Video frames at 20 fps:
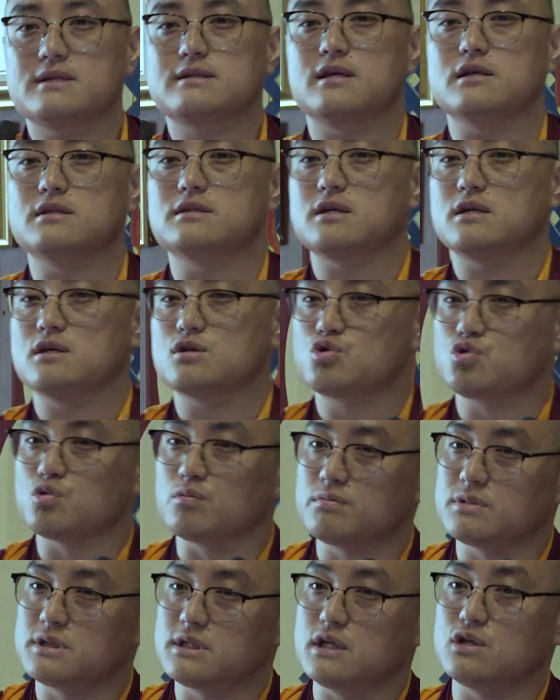Tsenjen
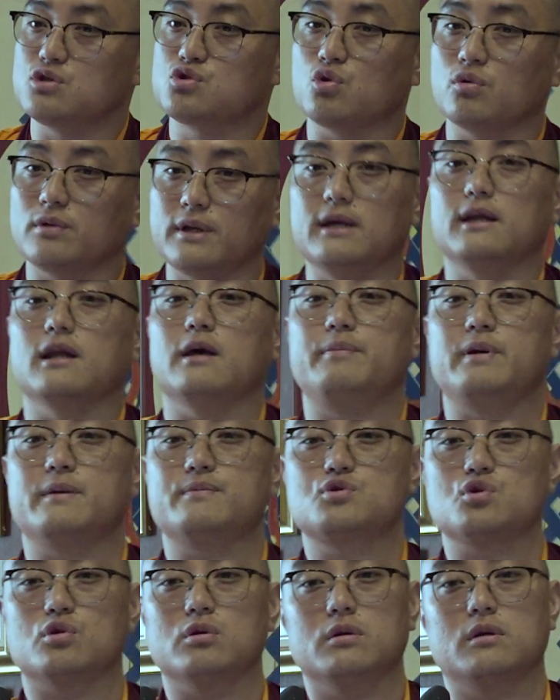Sum Denjong Ne La
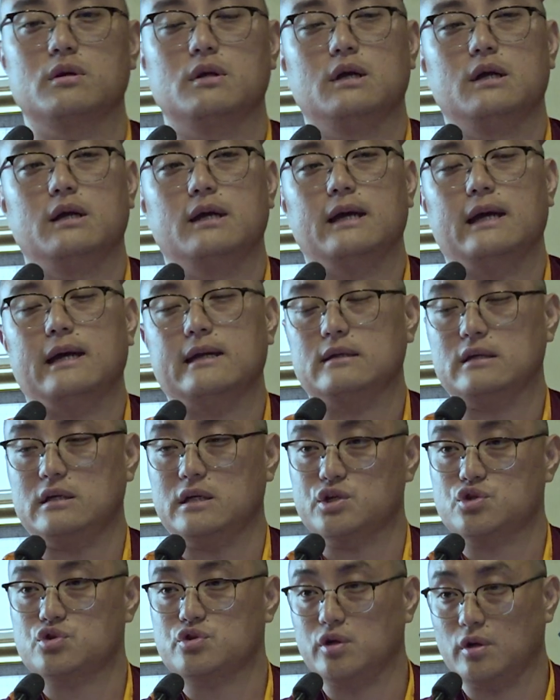Phepsu, and the
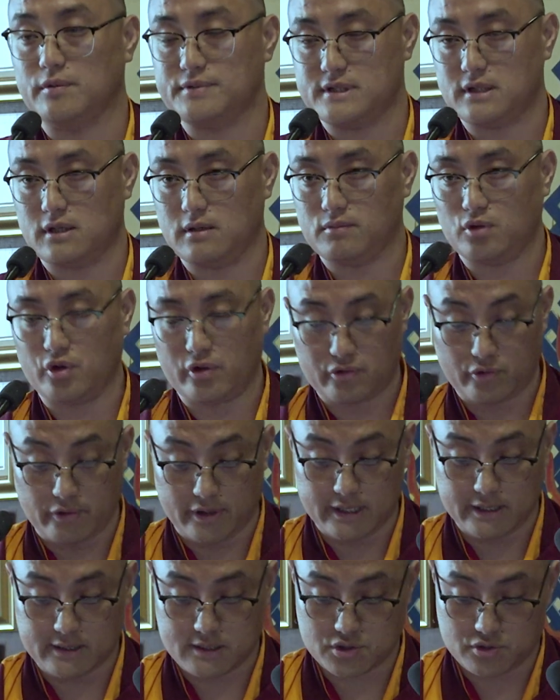history of Sikkim, the
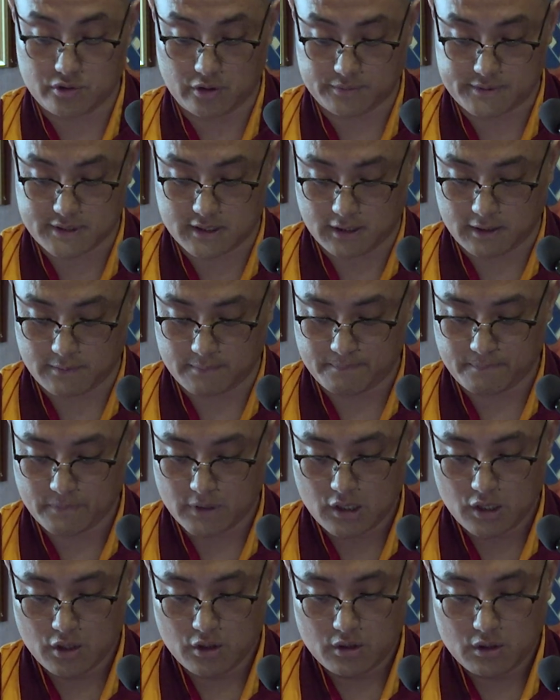real history of Sikkim.
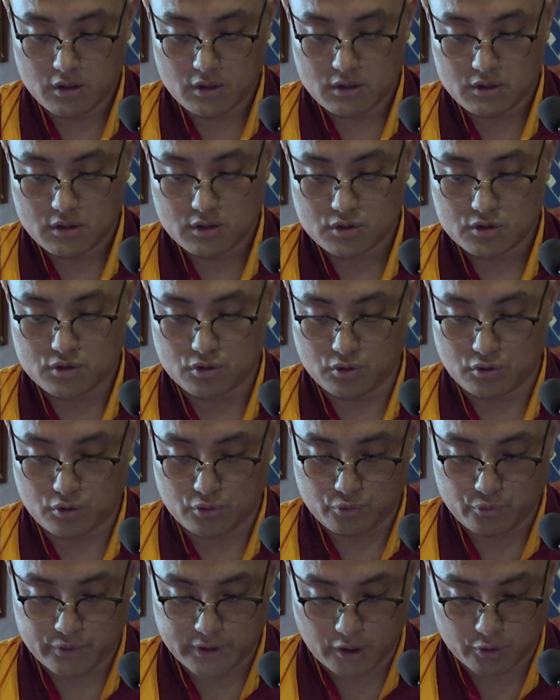
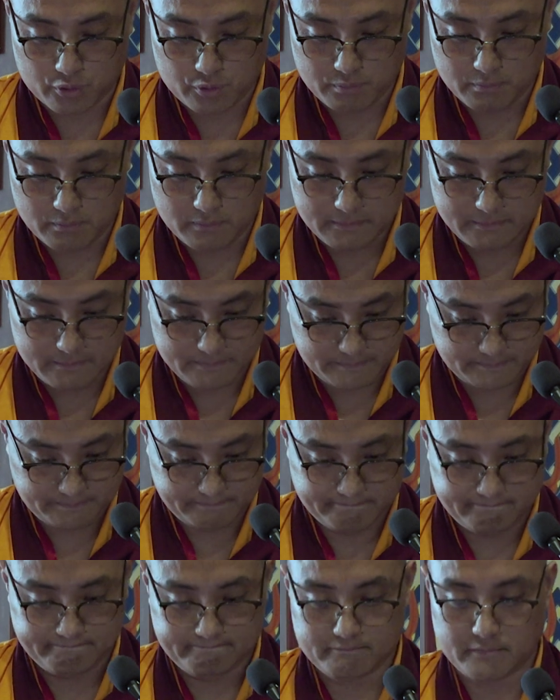So without
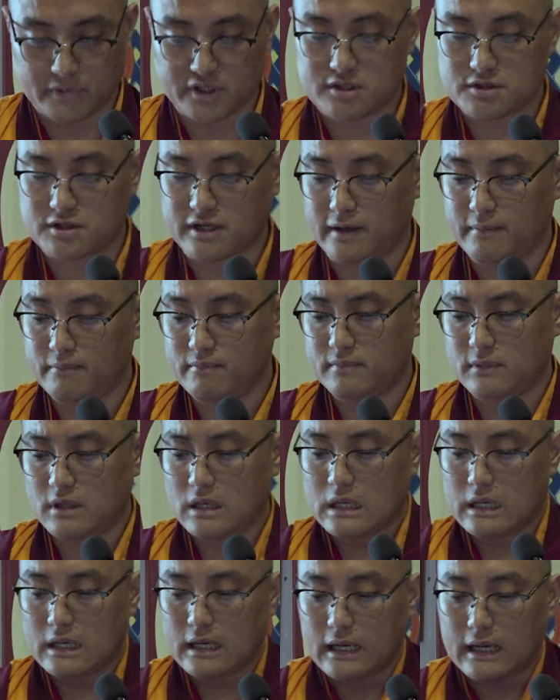much time,
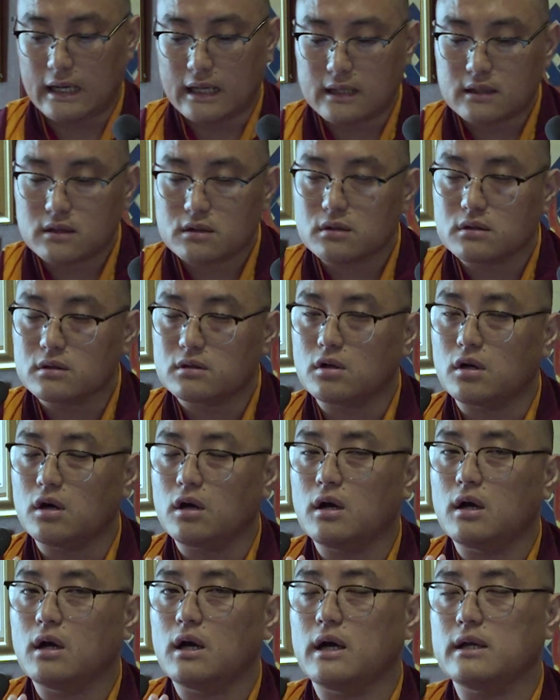and
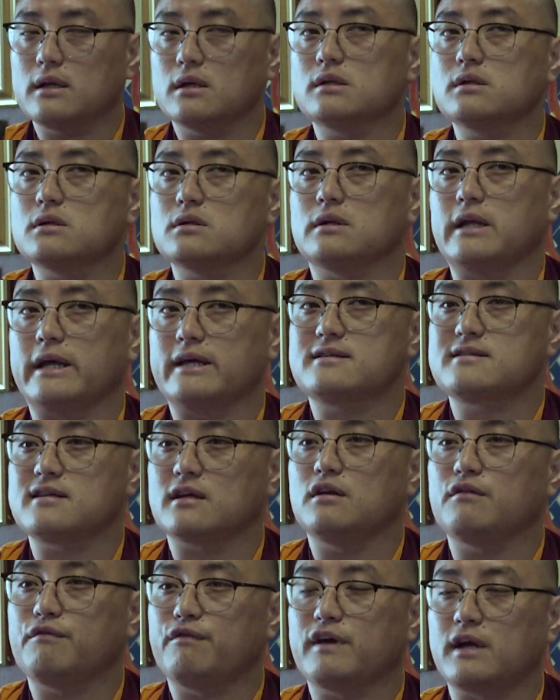another
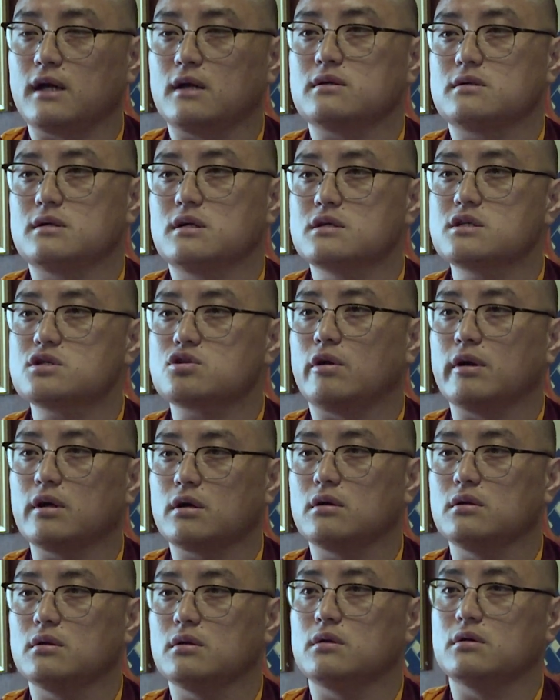significant
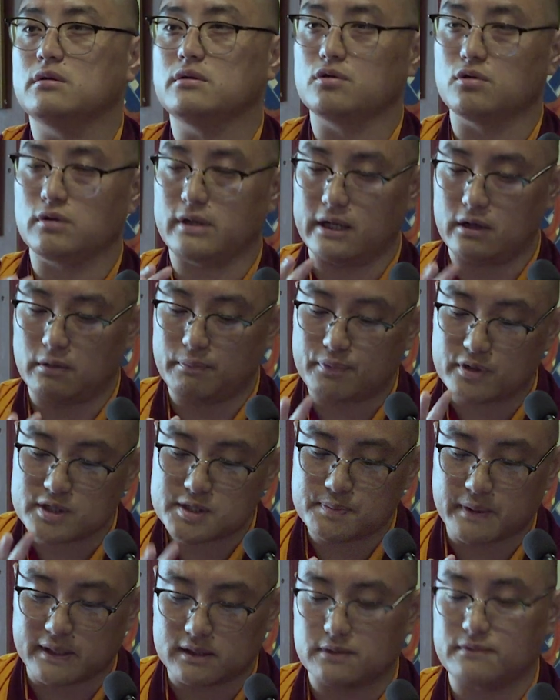historical kind of
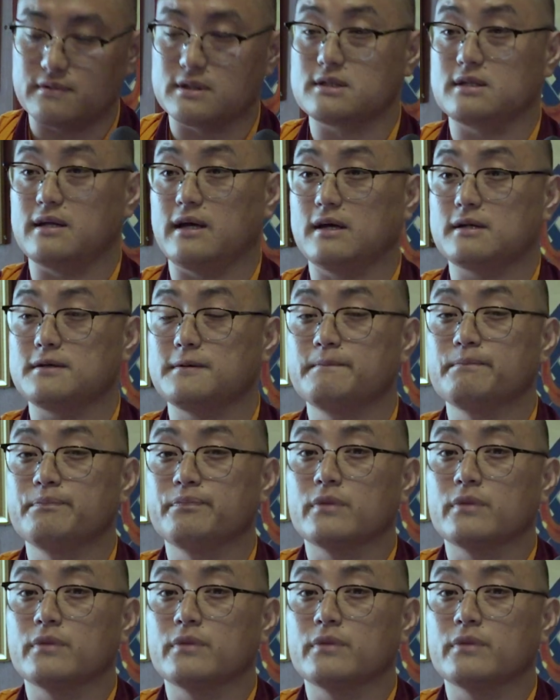perspective is that